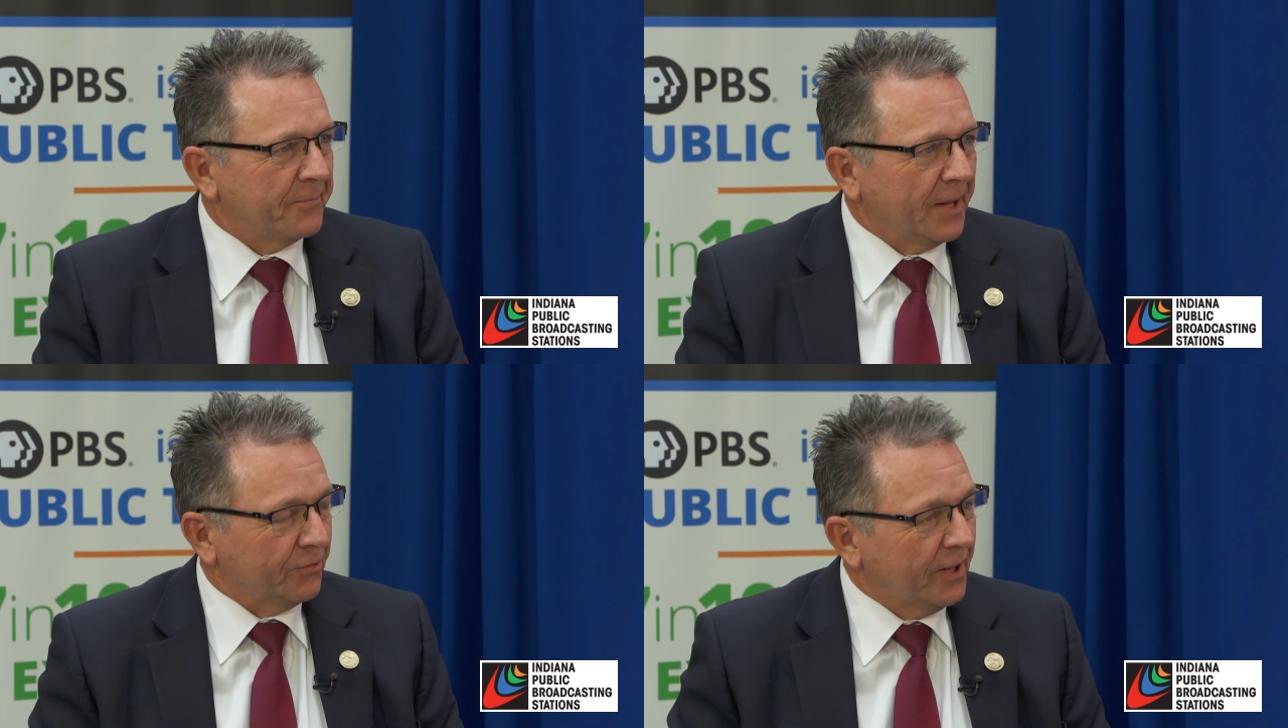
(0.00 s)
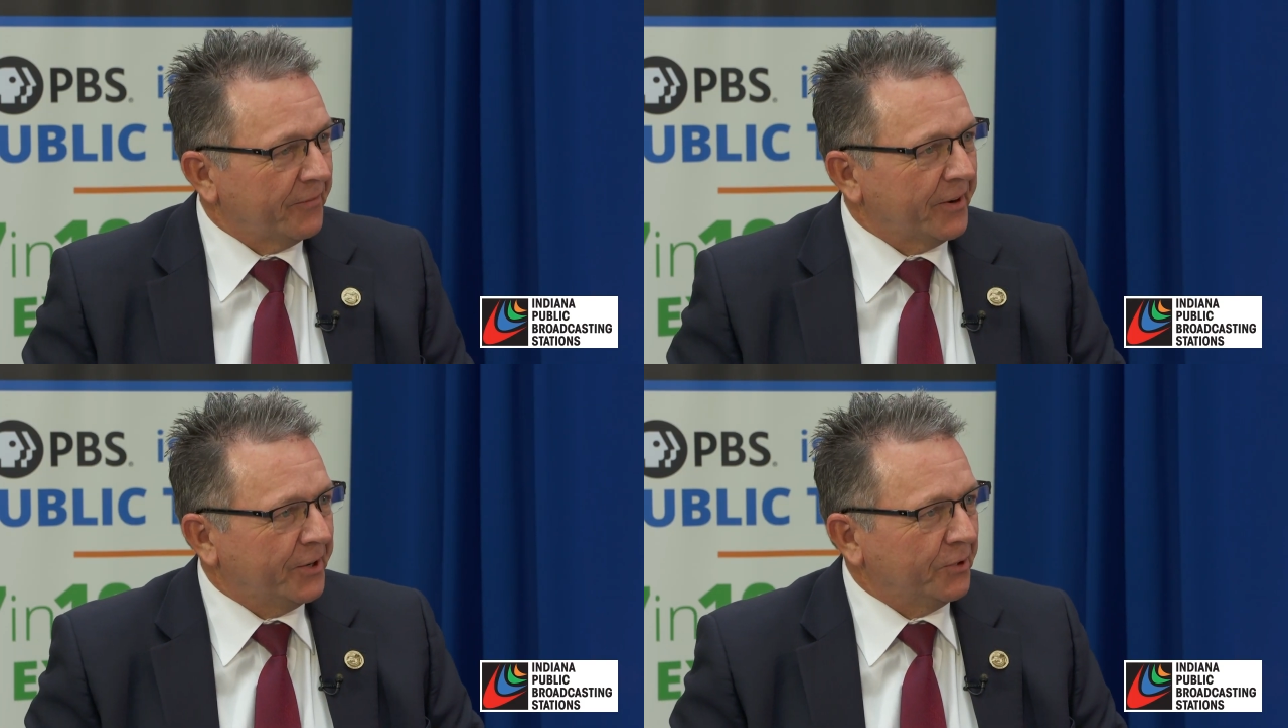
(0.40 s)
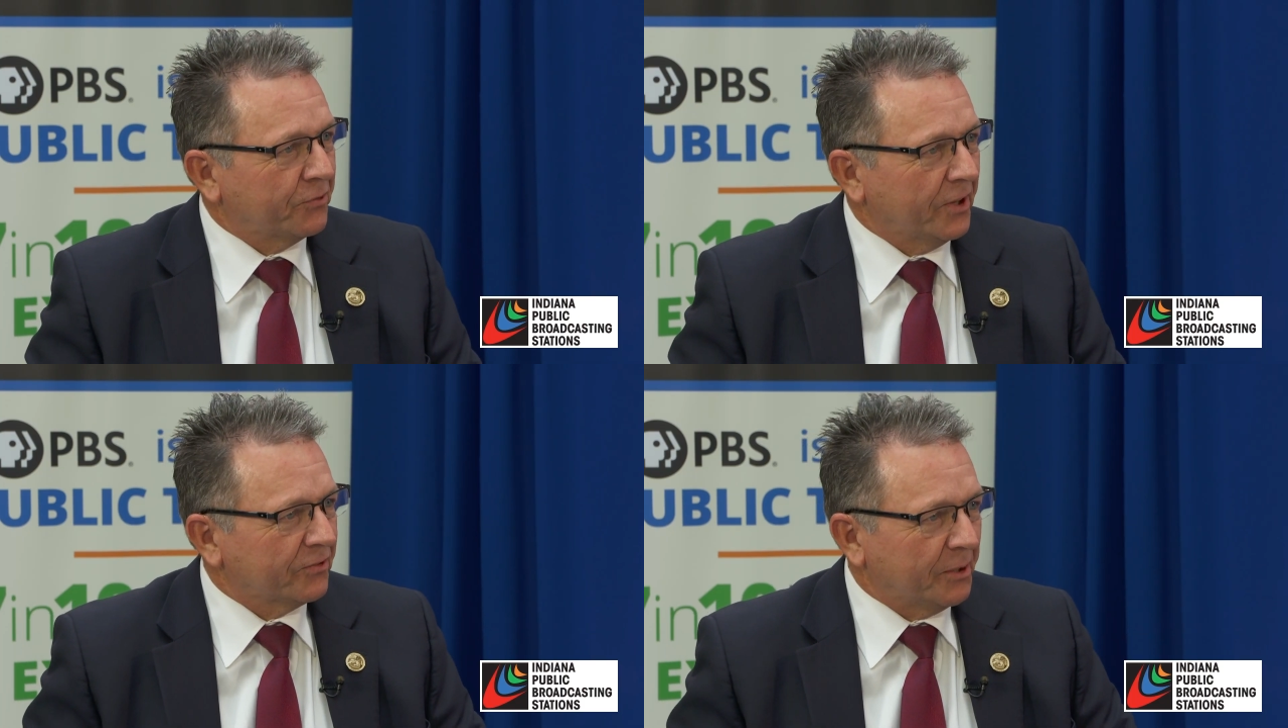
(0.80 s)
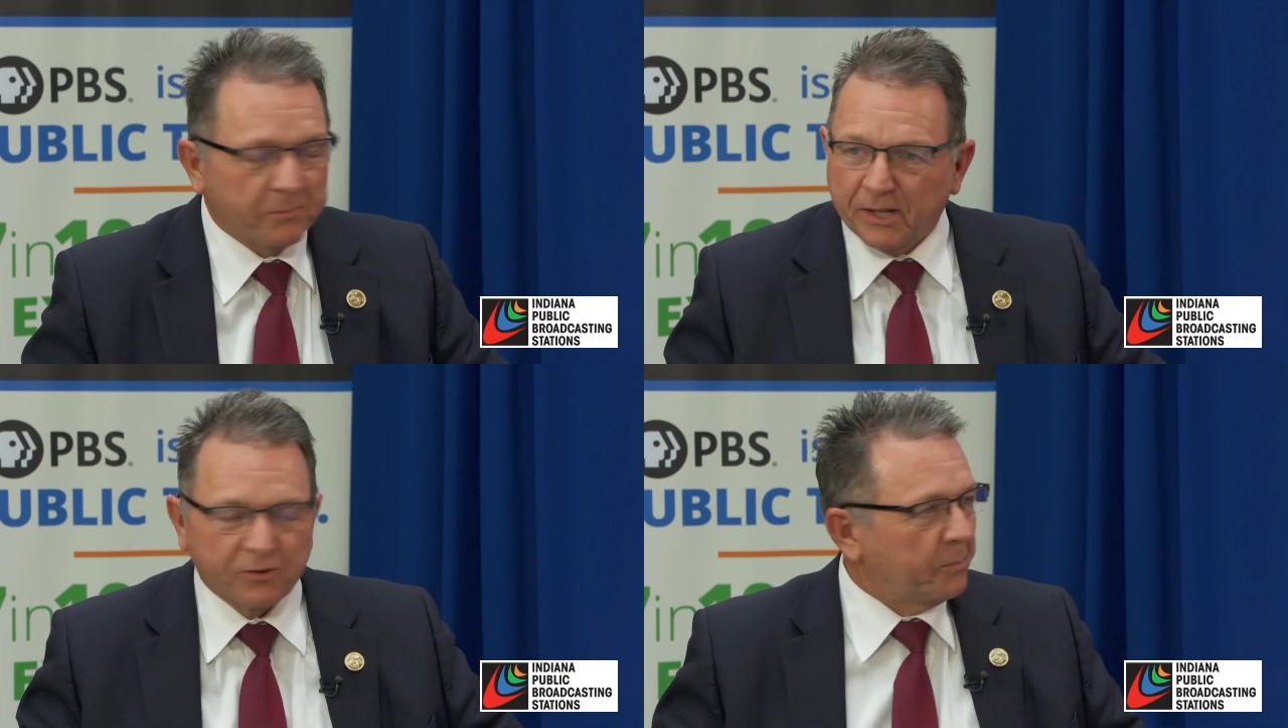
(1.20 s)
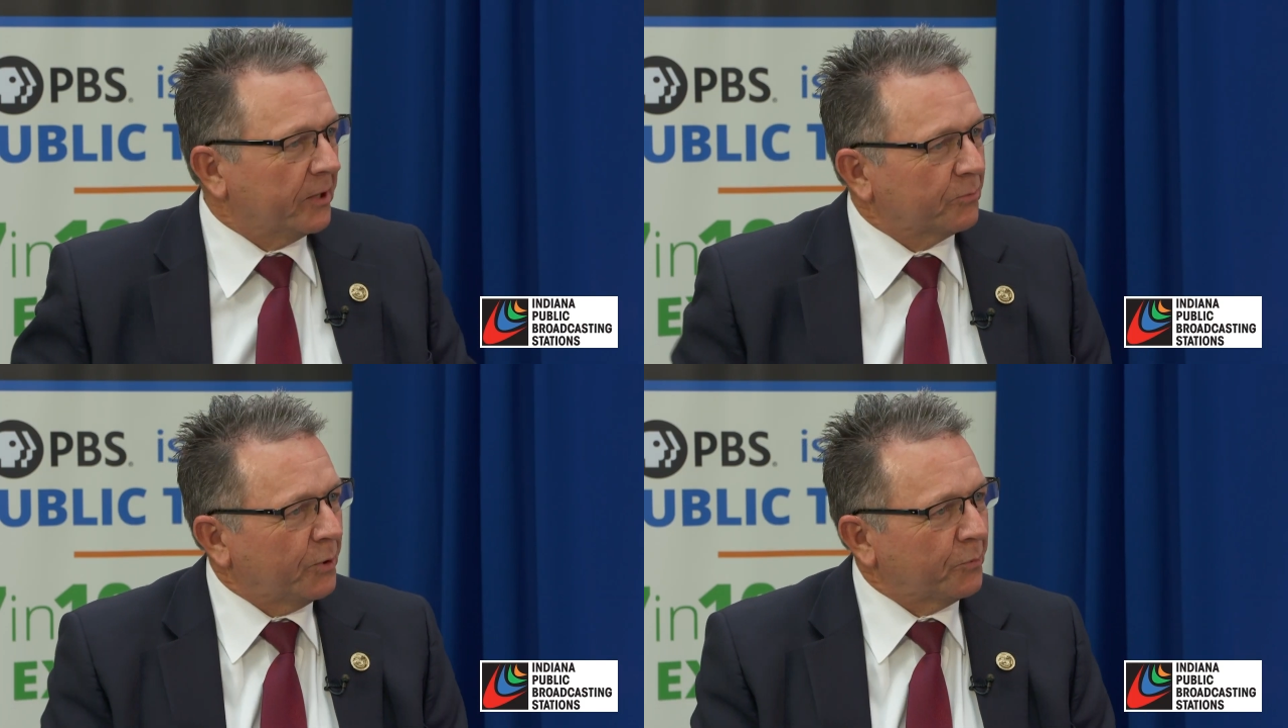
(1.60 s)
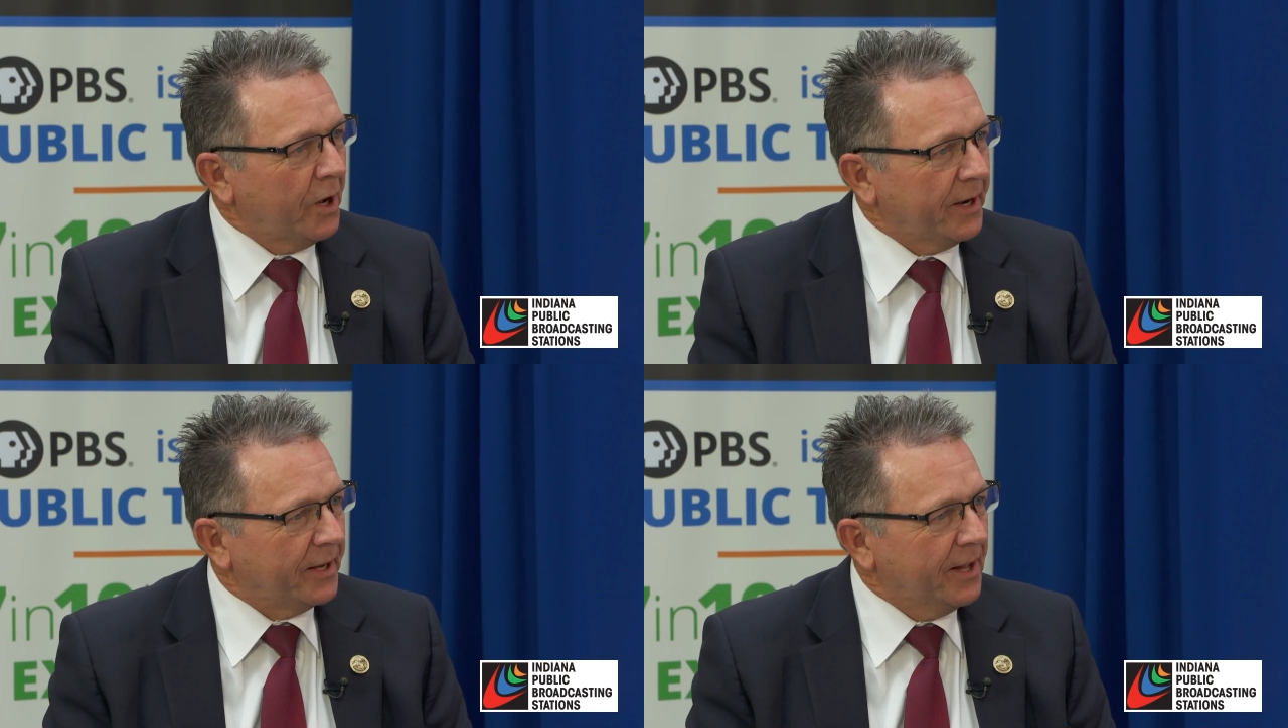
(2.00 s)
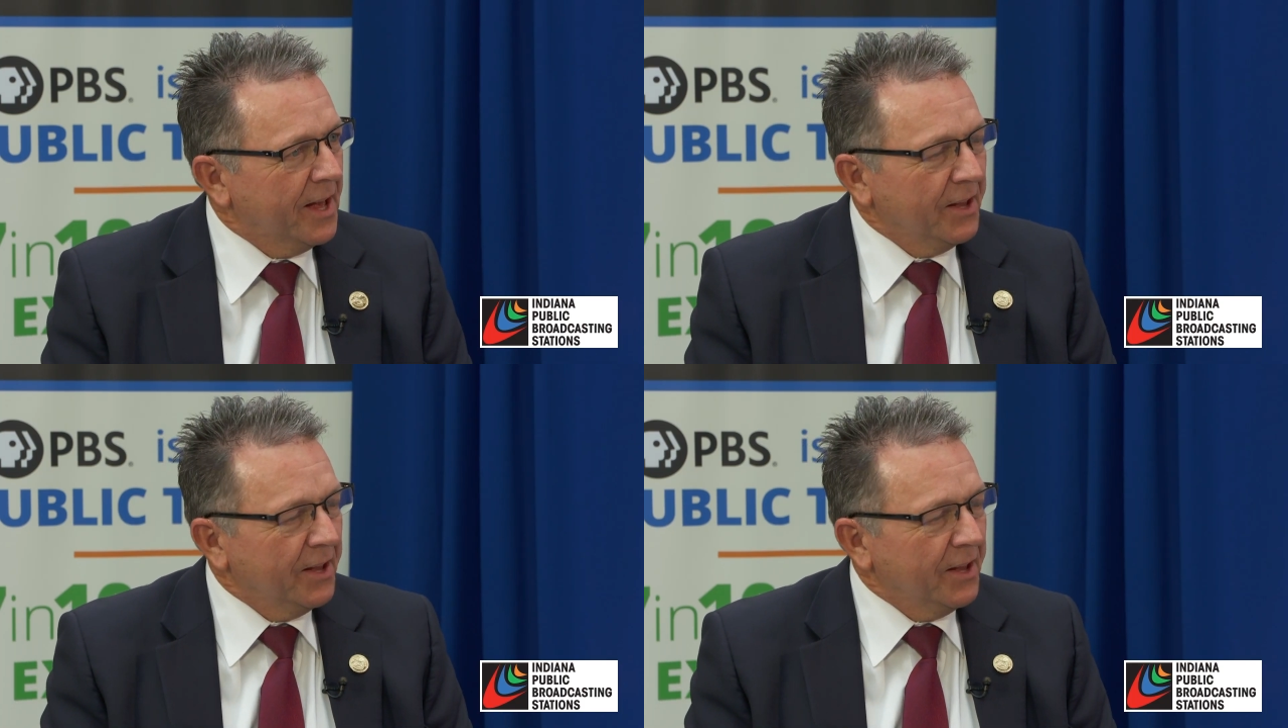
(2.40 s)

it's not a very good system, but it's the best one running.